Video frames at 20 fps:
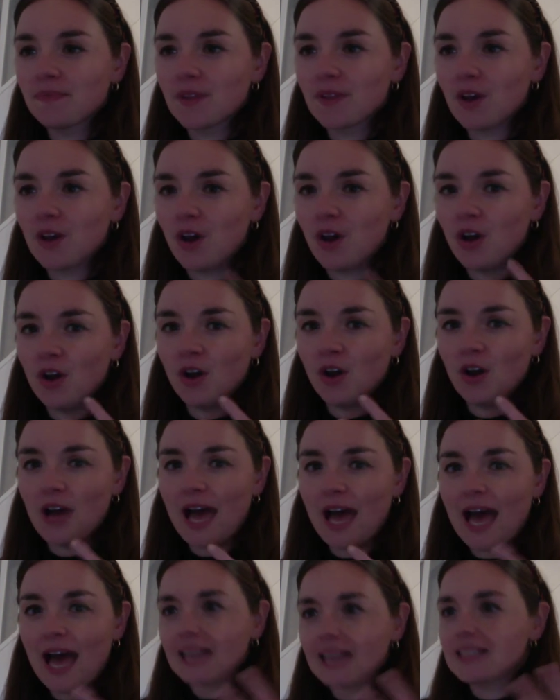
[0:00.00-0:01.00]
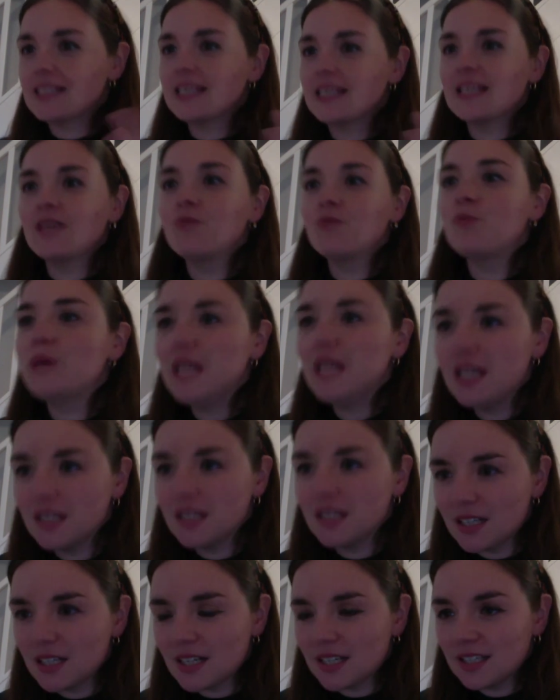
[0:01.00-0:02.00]
her acting
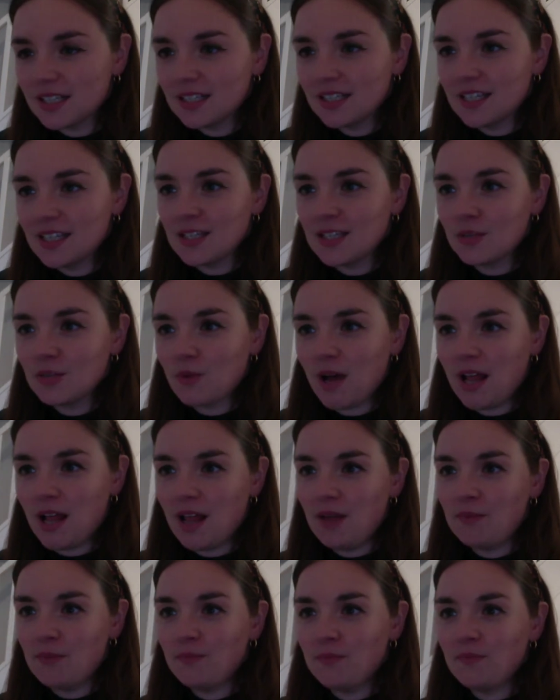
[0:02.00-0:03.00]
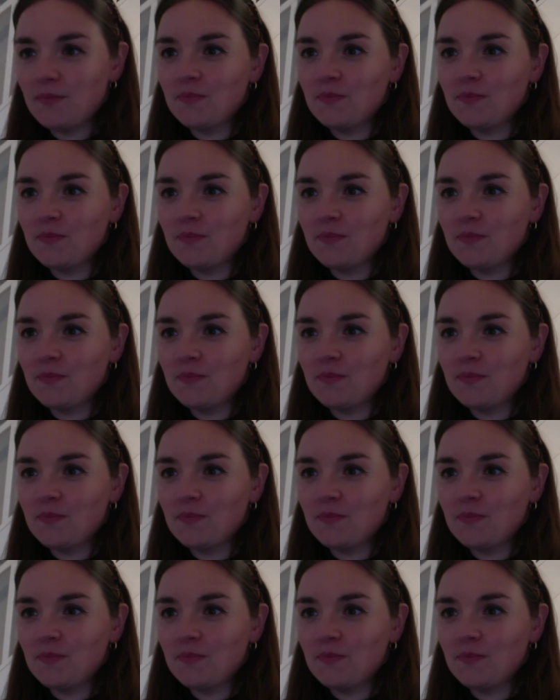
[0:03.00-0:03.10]
weird as well.